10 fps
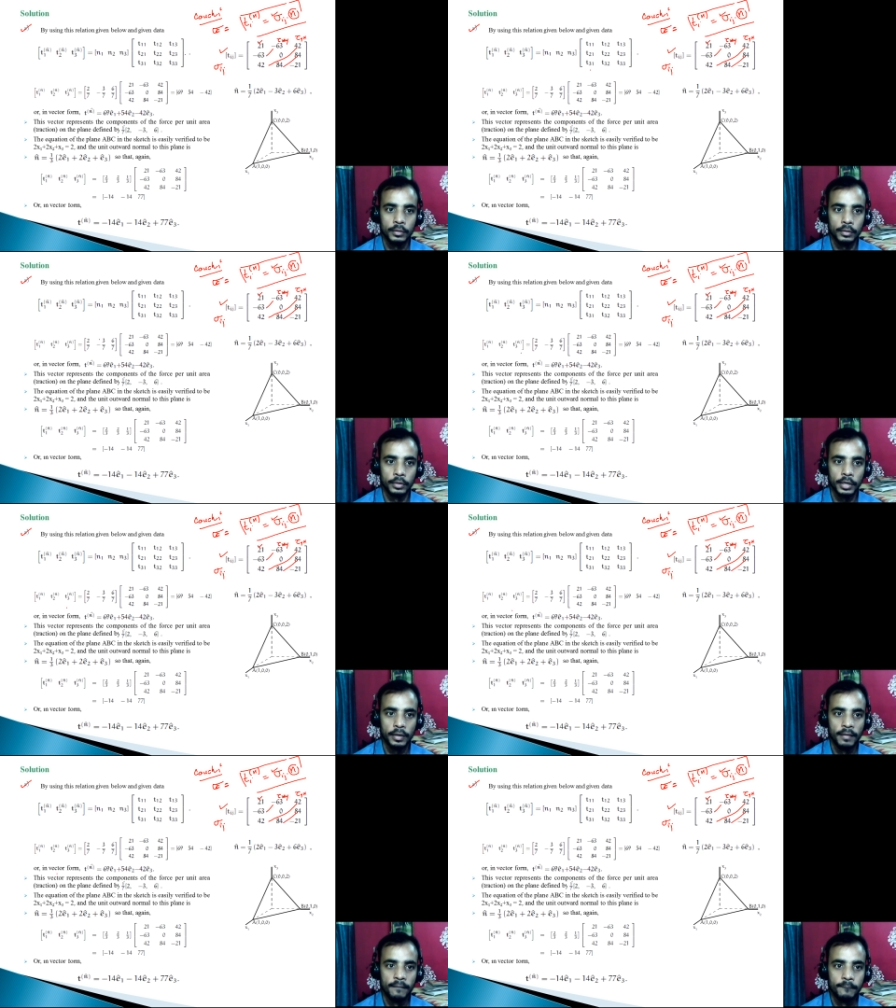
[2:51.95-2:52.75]
Okay,
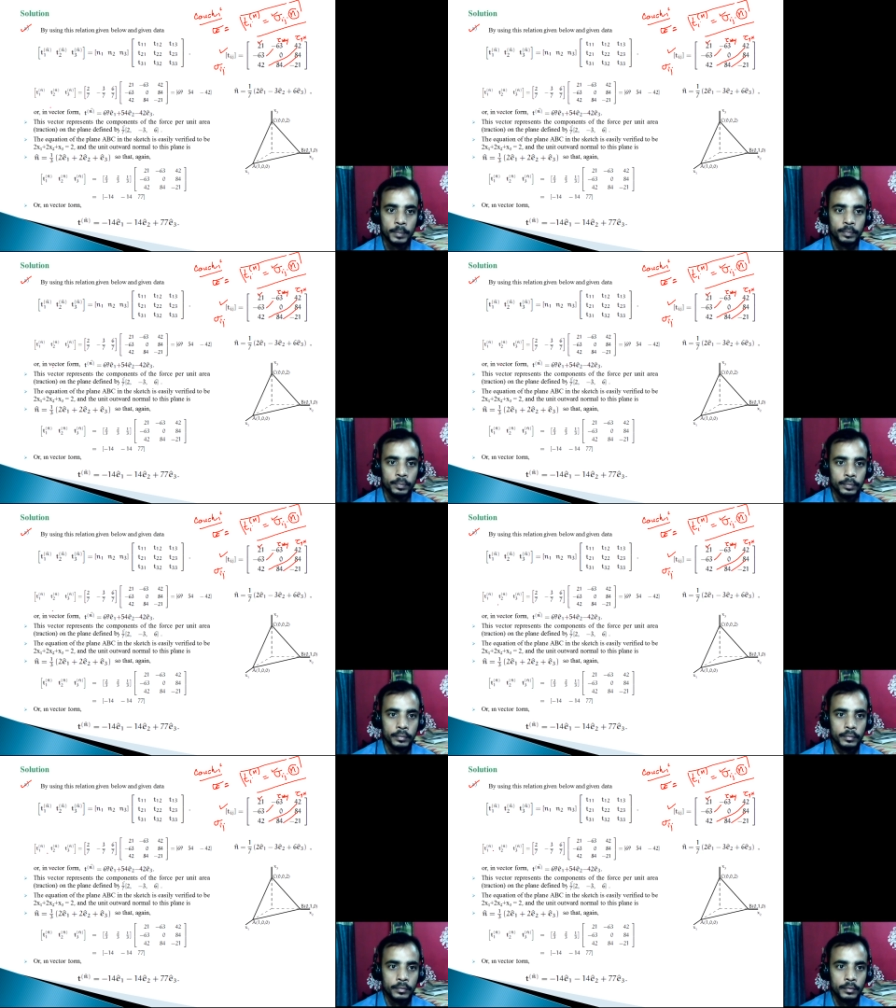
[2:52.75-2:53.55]

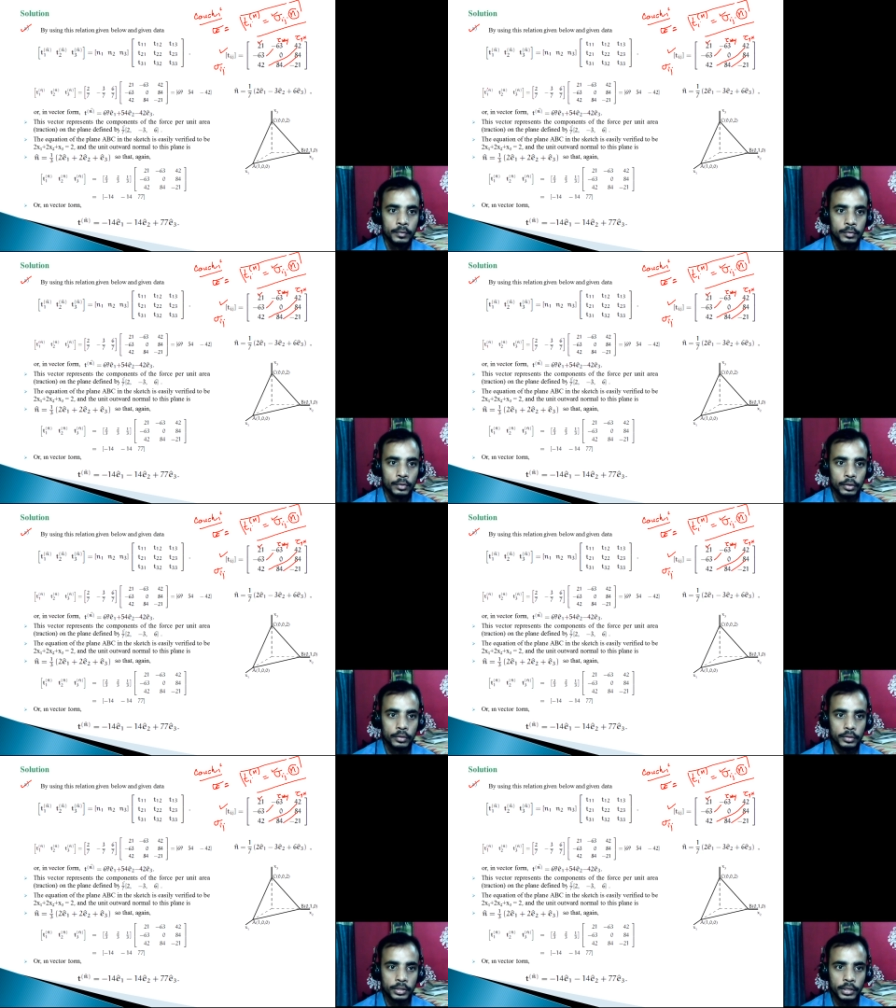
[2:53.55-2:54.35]
so
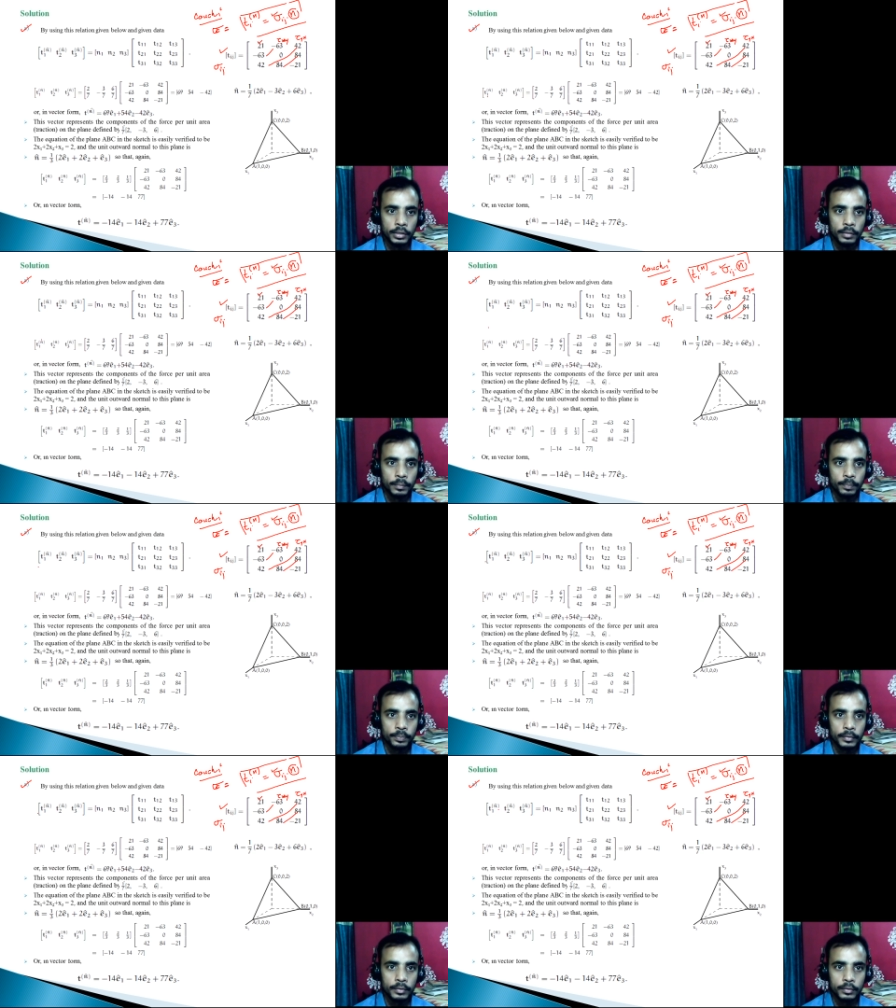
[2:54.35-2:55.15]
T,
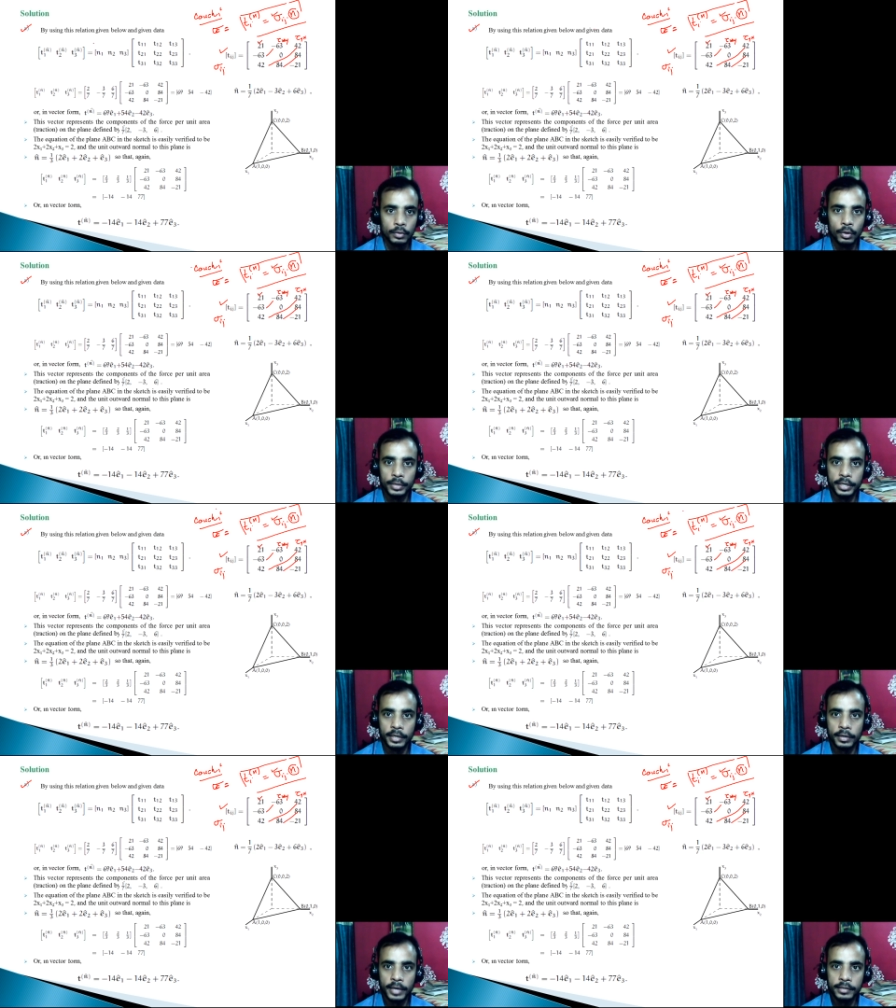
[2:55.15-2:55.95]
so we can
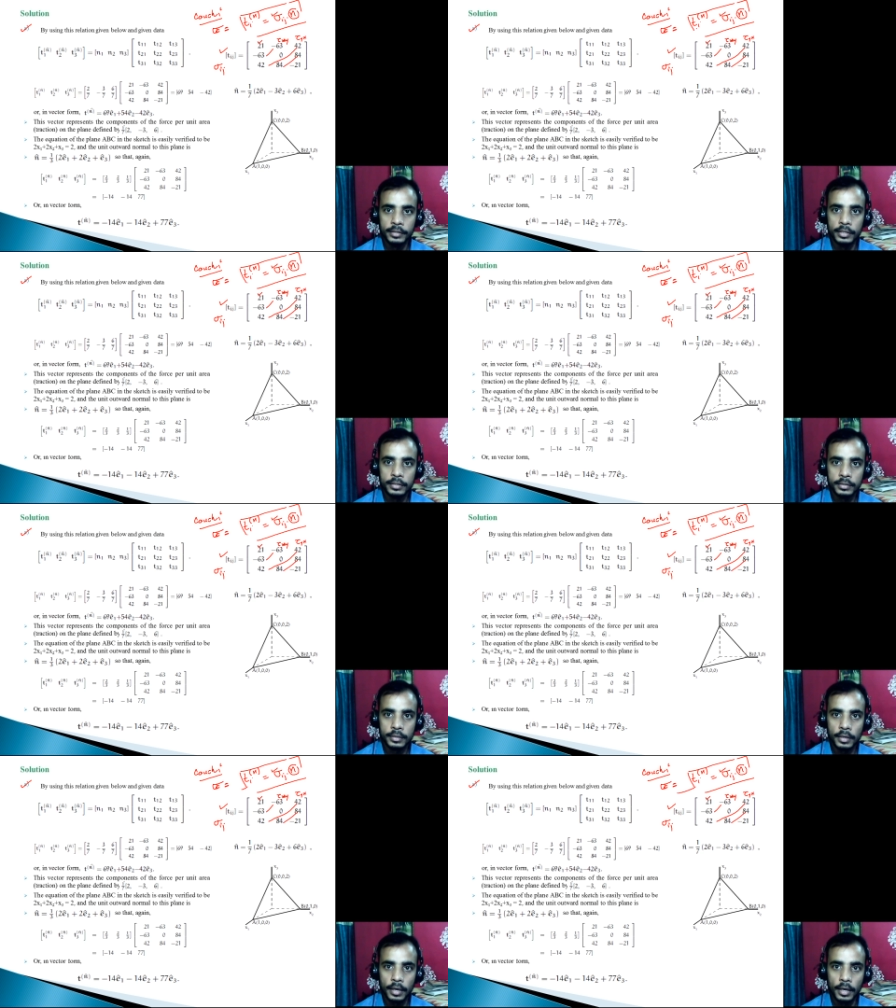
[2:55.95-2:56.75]
write this
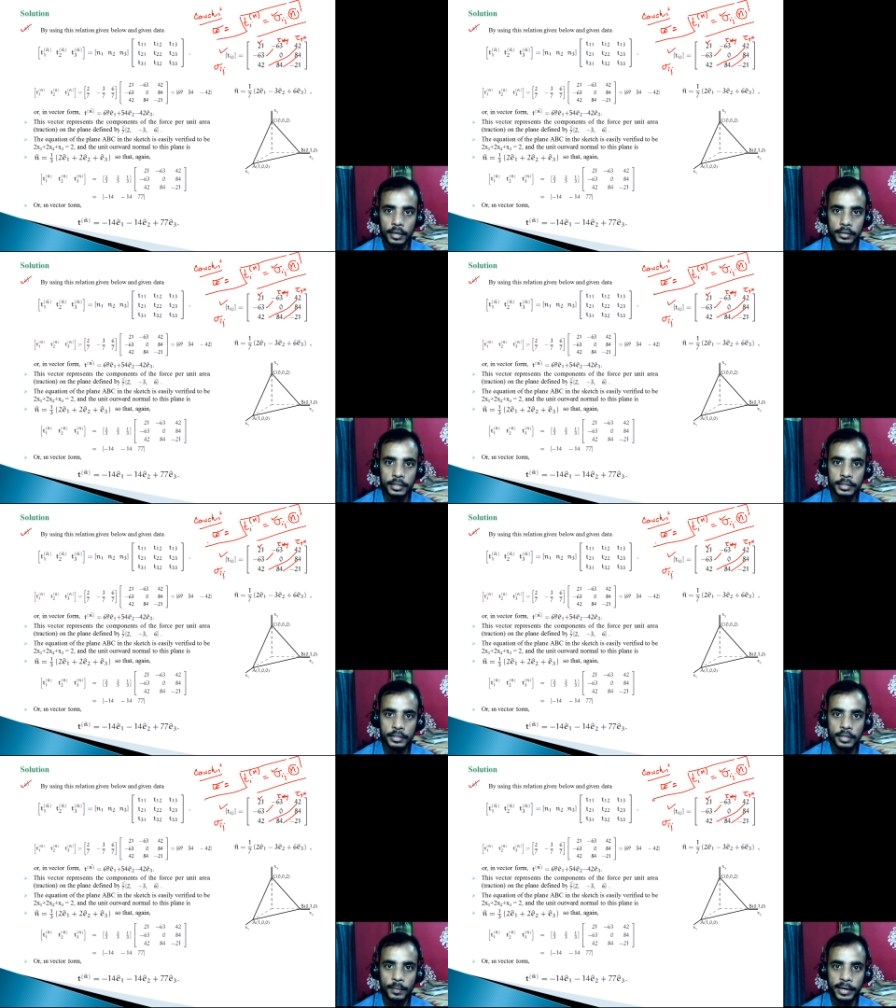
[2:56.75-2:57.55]
is the
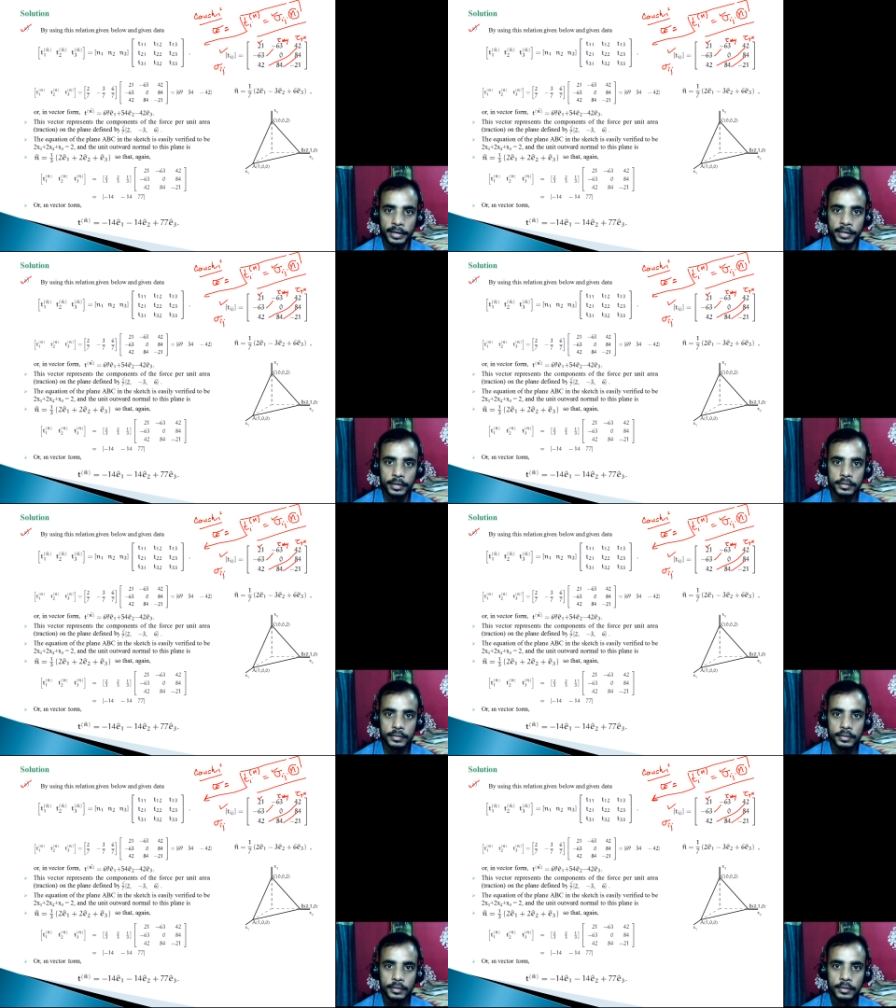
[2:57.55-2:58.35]
matrix
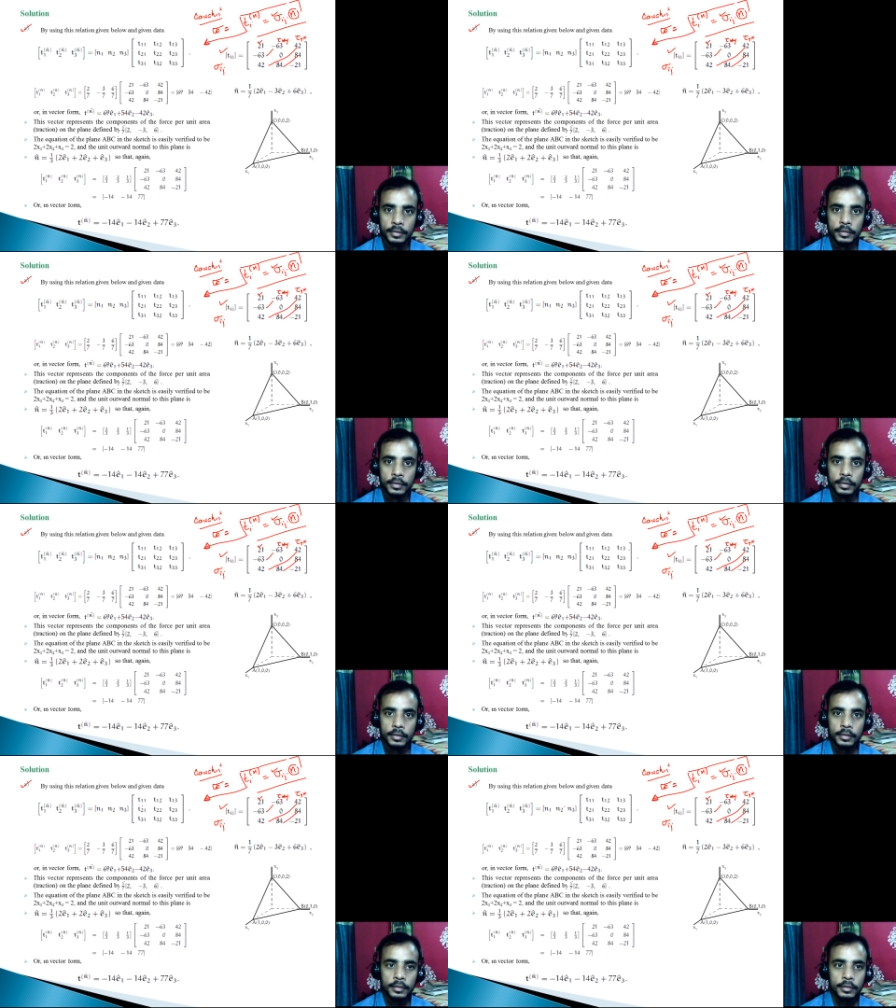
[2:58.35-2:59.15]

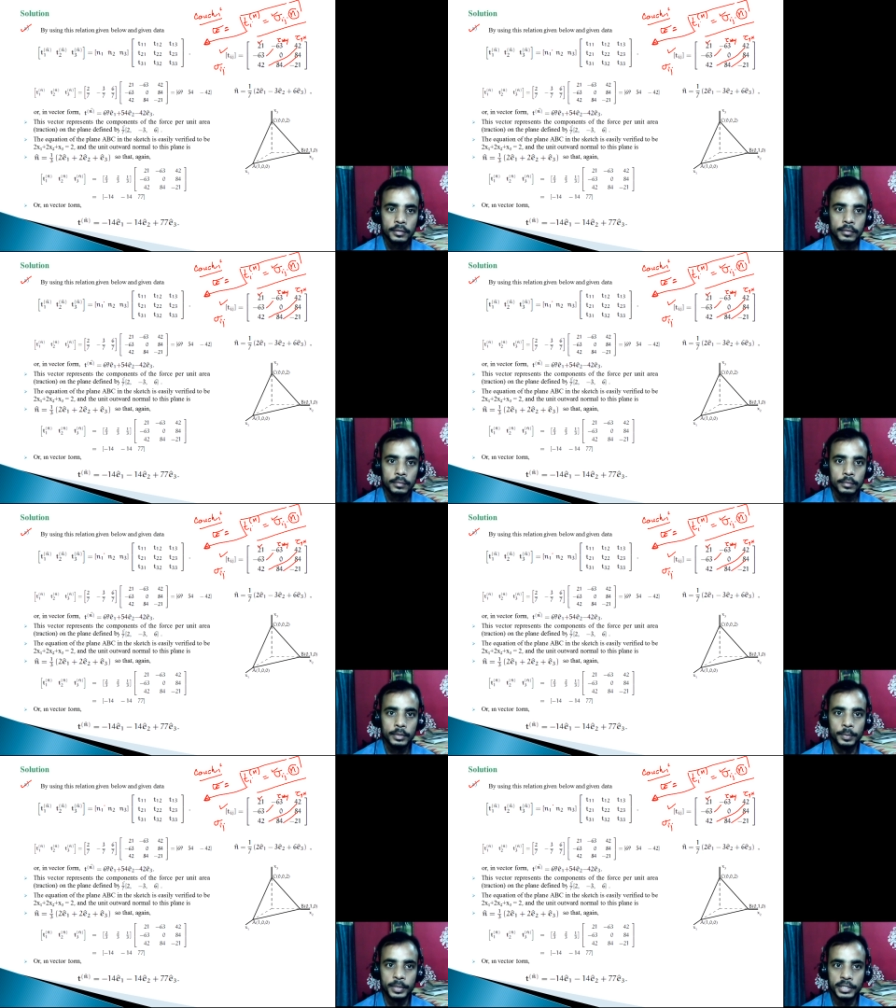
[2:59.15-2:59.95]

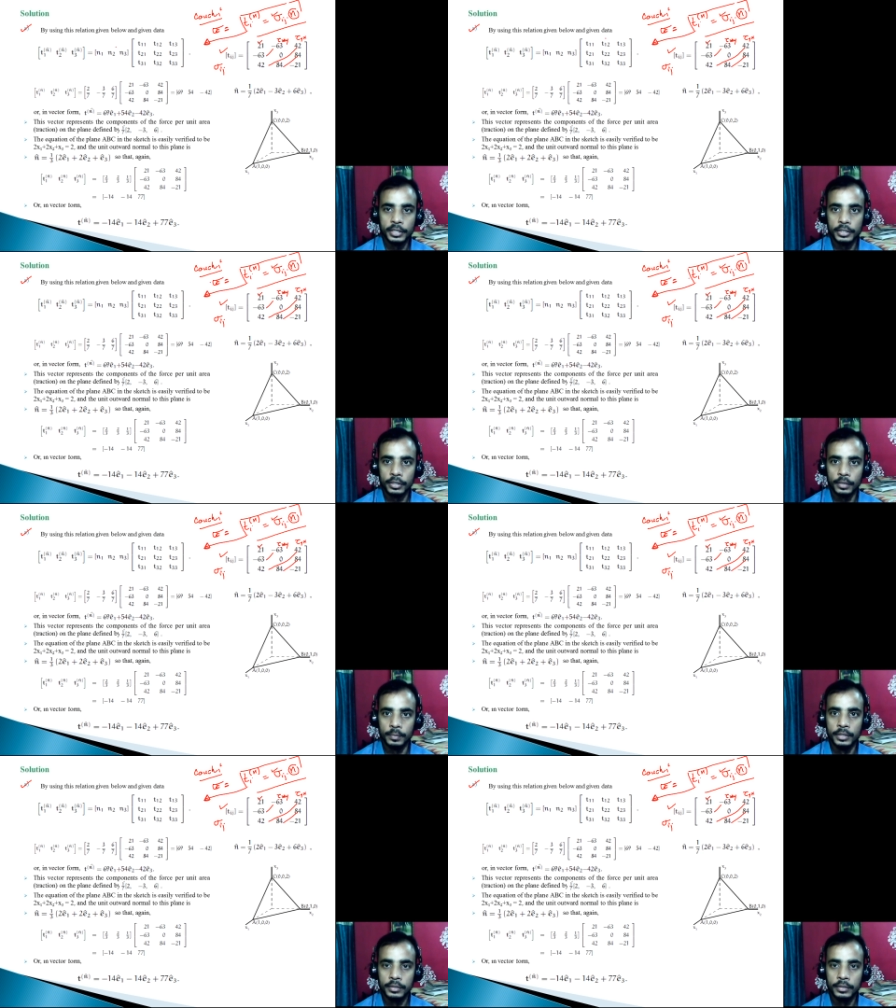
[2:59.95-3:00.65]
representation of this